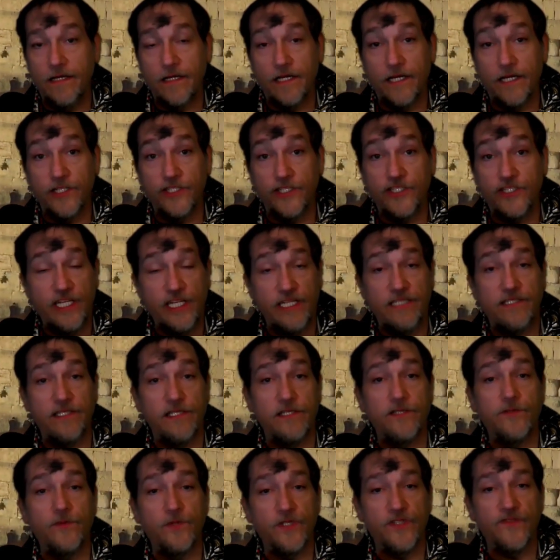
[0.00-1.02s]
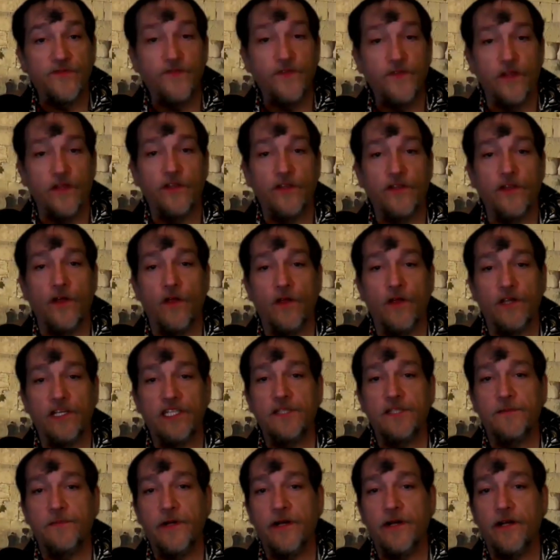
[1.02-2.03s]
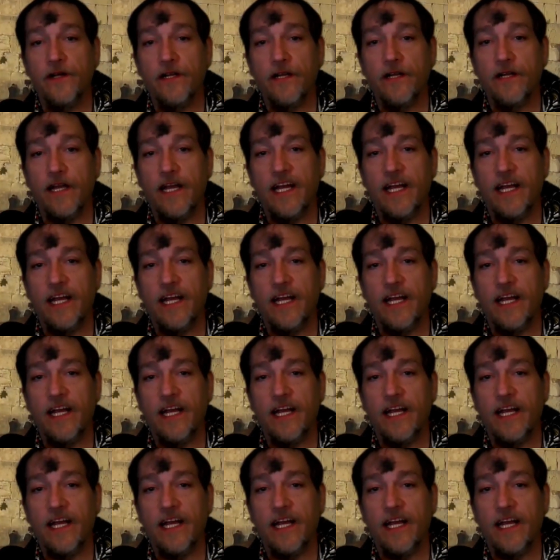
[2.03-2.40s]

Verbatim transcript: Because Jesus was full of the Holy Spirit,